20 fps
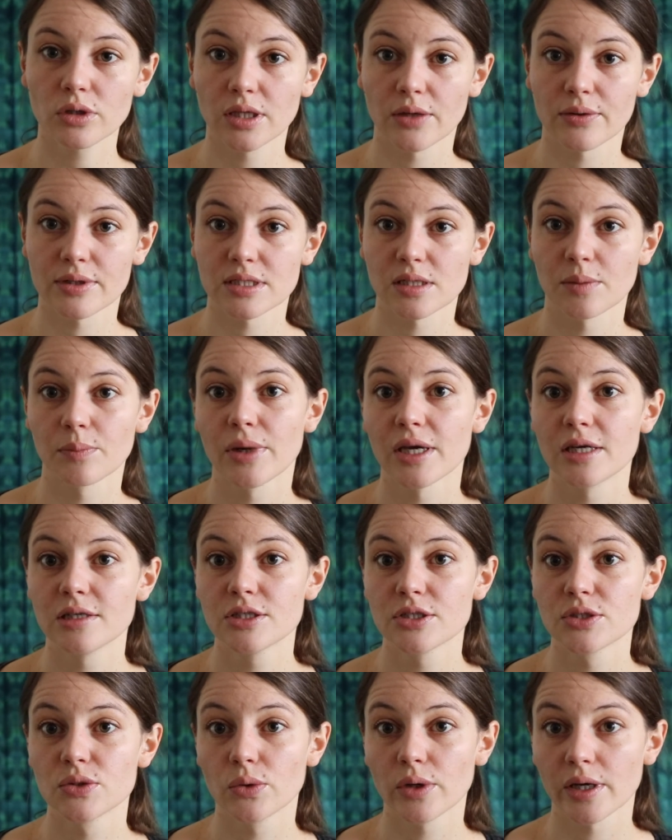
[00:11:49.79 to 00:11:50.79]
There are some
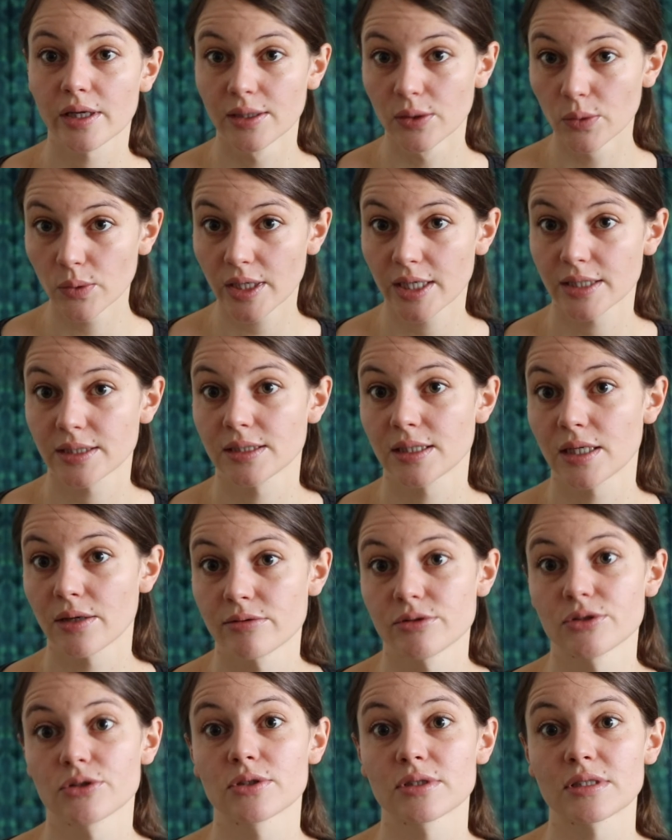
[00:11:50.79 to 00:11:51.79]
pages you can look at, and there are
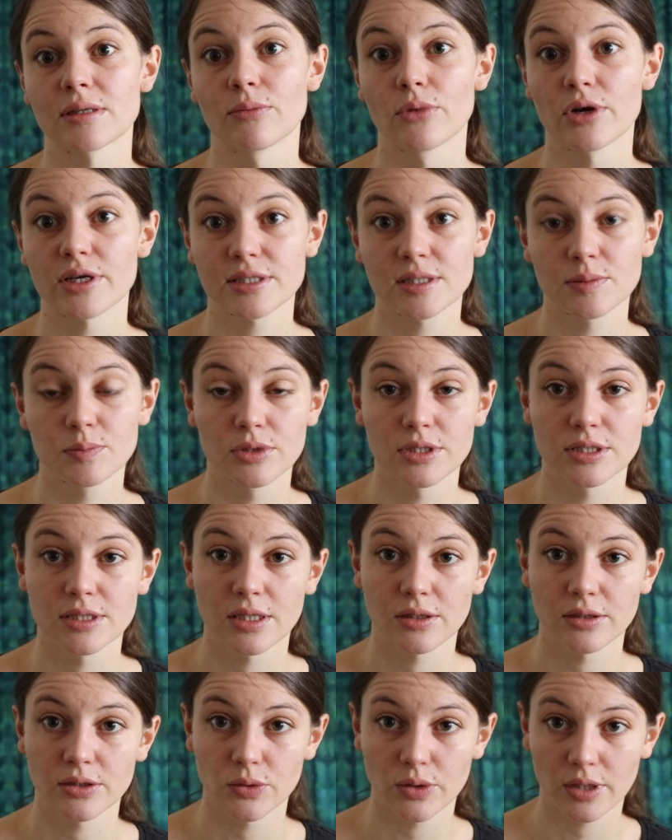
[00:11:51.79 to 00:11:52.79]
also some recipes
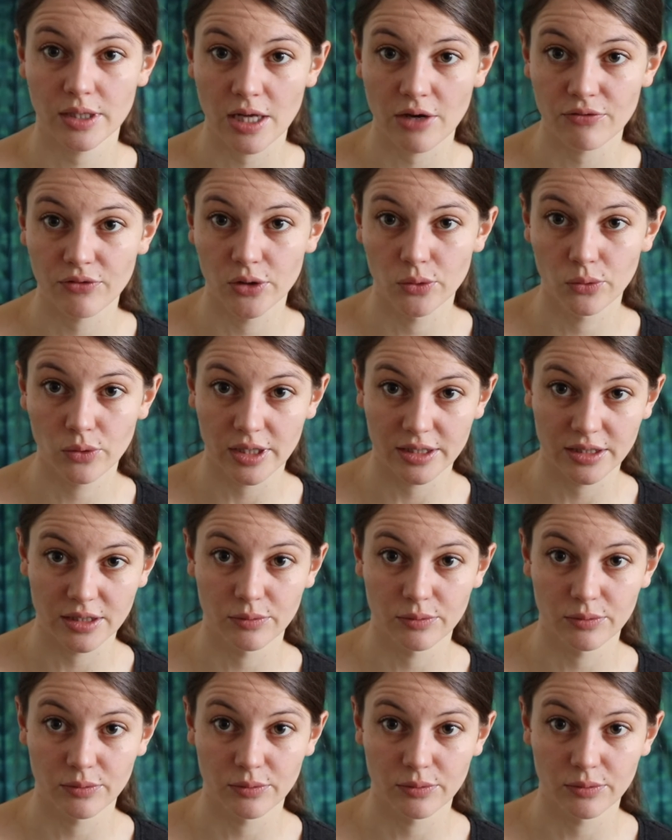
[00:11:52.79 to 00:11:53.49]
that you can have a look at.